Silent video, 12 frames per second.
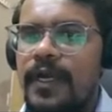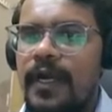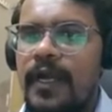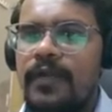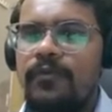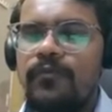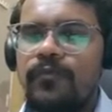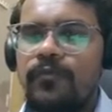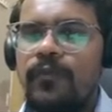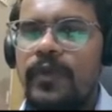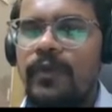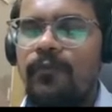and
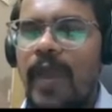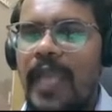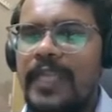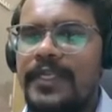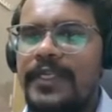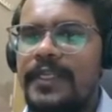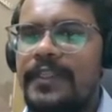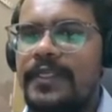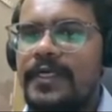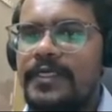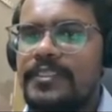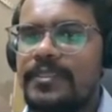we validate
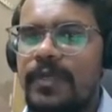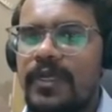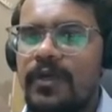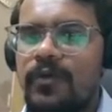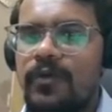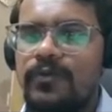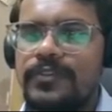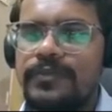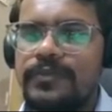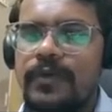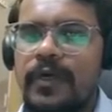that customer accounts.